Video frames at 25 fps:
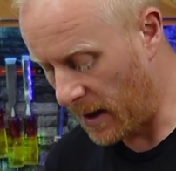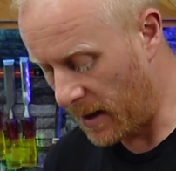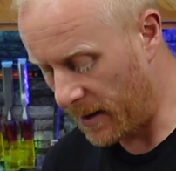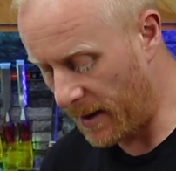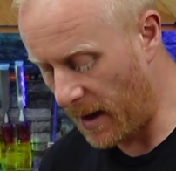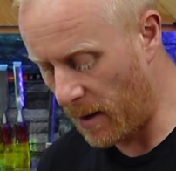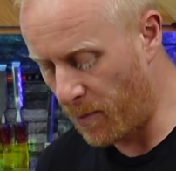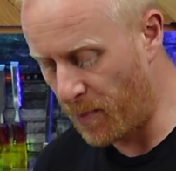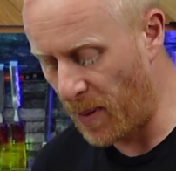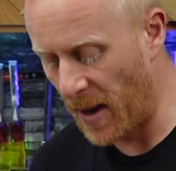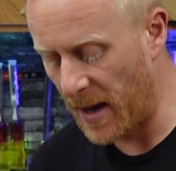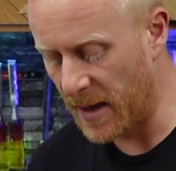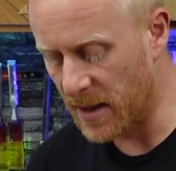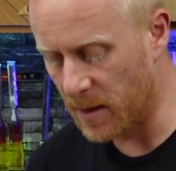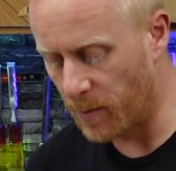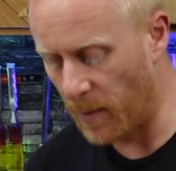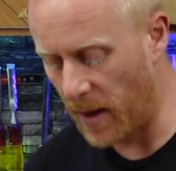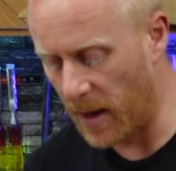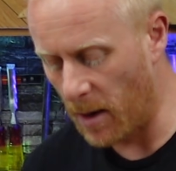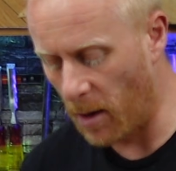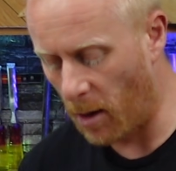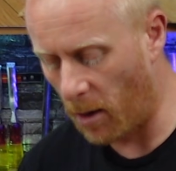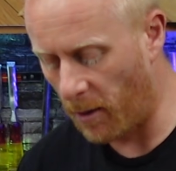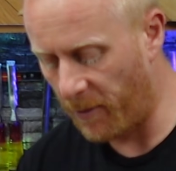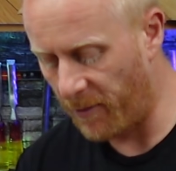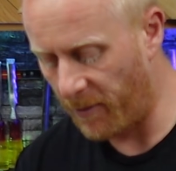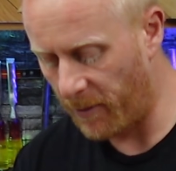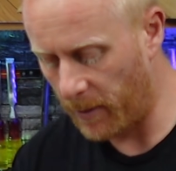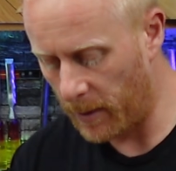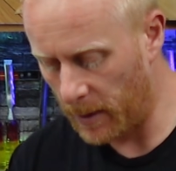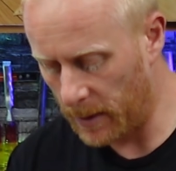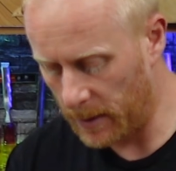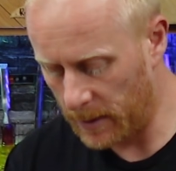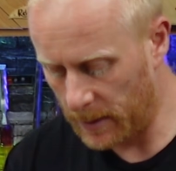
They piss me off.